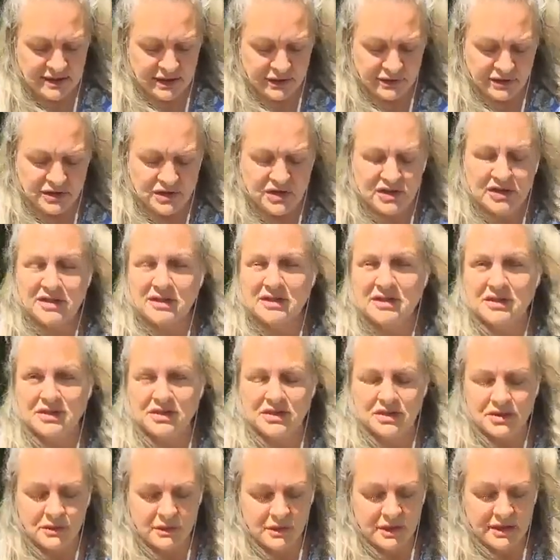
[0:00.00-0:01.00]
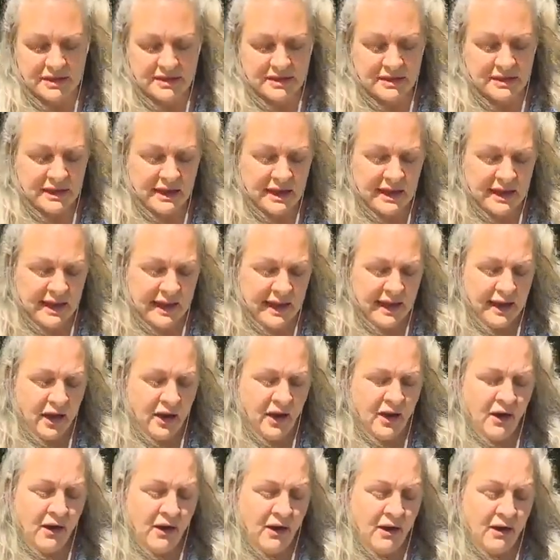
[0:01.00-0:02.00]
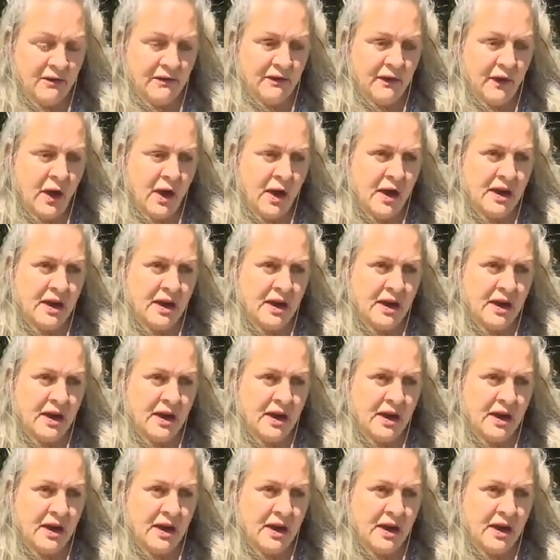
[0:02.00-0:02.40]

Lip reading: There's just the choice of